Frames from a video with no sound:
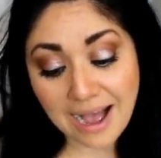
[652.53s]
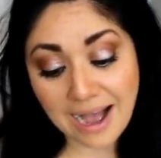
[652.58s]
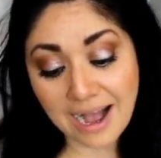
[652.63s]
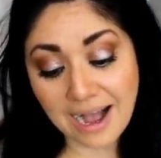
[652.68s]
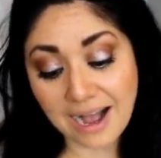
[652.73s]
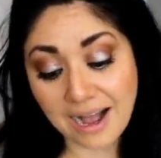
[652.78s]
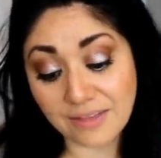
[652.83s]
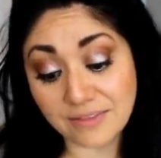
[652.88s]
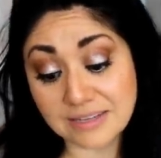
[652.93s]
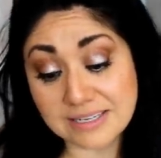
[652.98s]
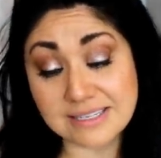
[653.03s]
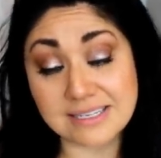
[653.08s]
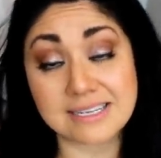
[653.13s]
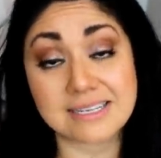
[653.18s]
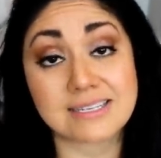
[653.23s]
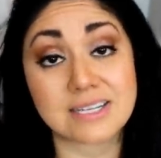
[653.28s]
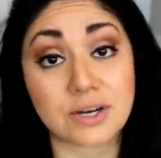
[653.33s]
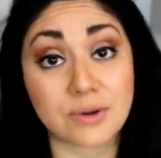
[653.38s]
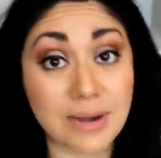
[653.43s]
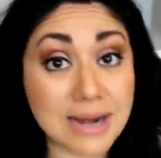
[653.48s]
Uh, this
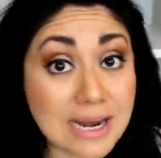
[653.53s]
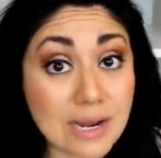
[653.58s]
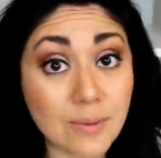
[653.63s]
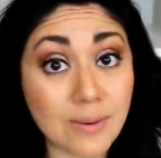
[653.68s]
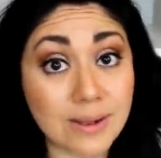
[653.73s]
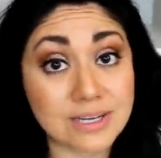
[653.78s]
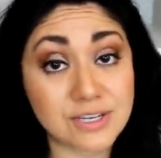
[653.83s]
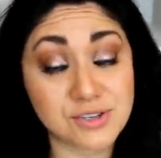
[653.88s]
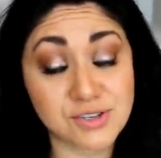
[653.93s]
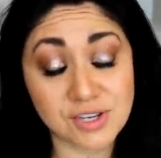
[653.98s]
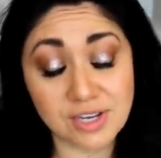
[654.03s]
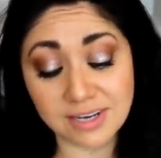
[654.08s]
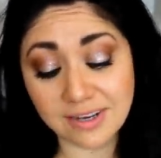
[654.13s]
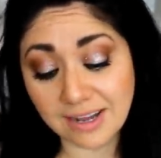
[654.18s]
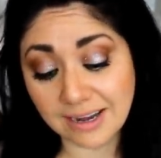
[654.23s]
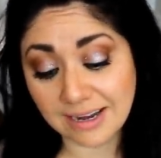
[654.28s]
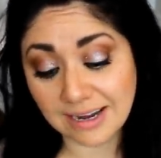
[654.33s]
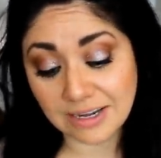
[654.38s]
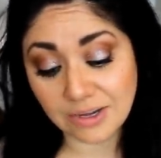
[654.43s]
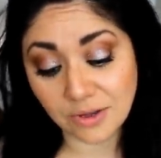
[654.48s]
is a great question,
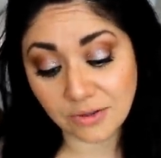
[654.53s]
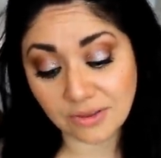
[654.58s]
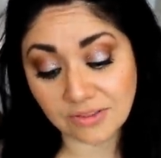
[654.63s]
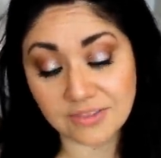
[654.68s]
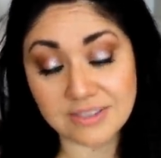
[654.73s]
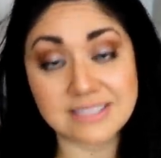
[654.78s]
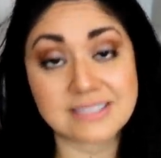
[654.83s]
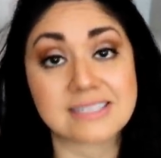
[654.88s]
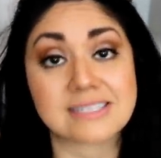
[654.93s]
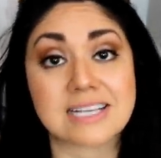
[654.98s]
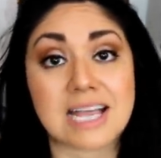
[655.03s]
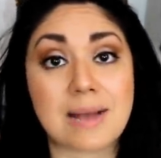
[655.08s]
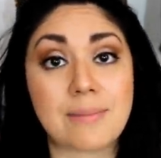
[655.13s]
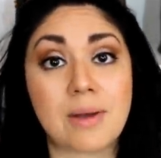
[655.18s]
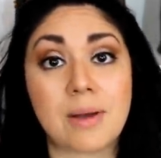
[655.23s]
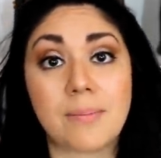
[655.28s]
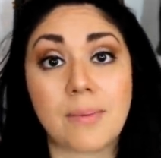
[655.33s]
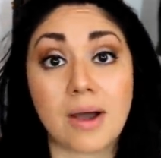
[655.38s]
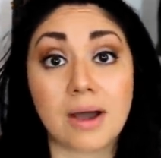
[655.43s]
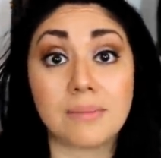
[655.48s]
and I know that this has come up